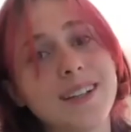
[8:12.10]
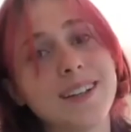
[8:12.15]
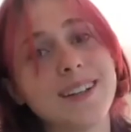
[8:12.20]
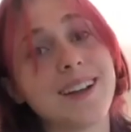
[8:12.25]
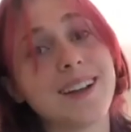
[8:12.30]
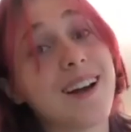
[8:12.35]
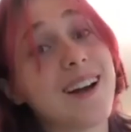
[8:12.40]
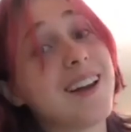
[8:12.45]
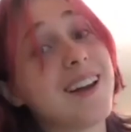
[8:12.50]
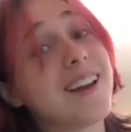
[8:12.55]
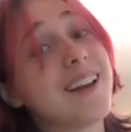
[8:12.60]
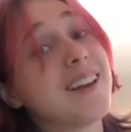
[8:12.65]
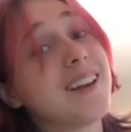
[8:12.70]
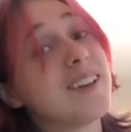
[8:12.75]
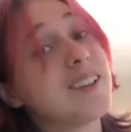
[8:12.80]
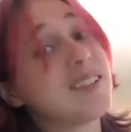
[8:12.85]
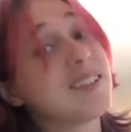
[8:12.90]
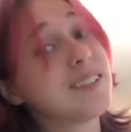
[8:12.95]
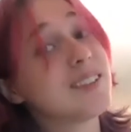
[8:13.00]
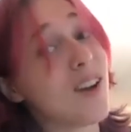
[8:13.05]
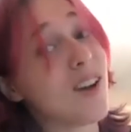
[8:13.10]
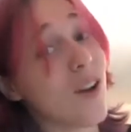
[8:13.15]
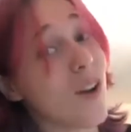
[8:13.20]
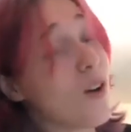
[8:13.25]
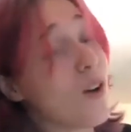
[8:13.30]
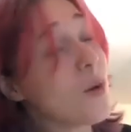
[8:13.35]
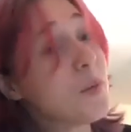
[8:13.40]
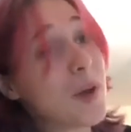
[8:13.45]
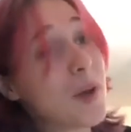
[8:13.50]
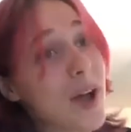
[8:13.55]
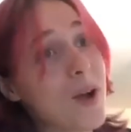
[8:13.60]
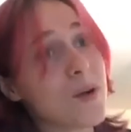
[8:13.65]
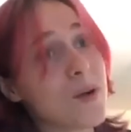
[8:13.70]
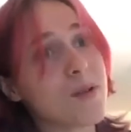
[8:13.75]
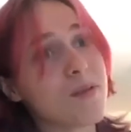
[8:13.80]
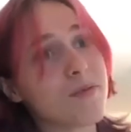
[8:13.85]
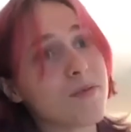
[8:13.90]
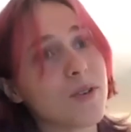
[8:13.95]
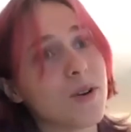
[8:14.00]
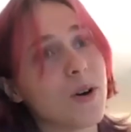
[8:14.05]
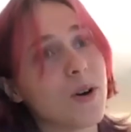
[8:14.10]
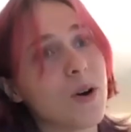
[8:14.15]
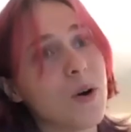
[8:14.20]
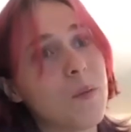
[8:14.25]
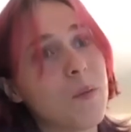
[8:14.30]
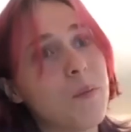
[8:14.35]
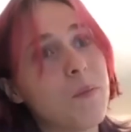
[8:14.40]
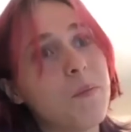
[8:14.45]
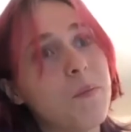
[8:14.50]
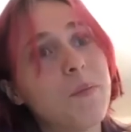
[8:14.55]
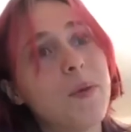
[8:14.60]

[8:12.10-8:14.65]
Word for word: God is all powerful,